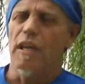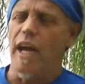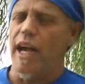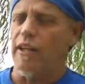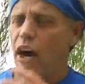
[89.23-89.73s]

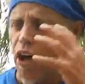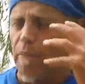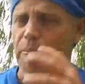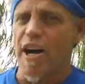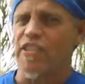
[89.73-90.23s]
and all the
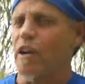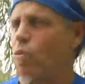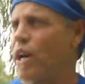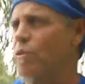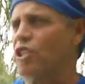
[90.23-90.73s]
press on
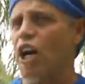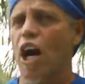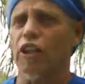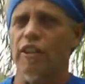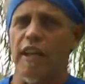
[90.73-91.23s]
when he was
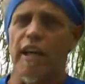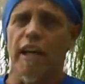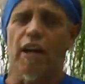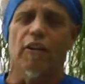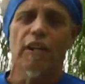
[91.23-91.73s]
called to the
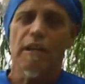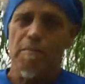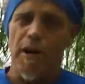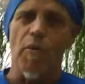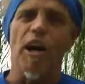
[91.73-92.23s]
Hill.
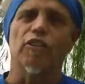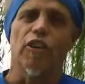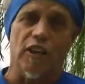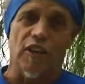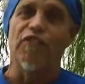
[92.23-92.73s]
Pretty well
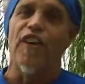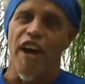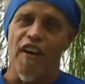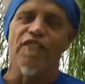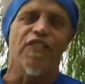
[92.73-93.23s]
took the
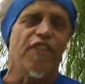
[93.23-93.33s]
fifth.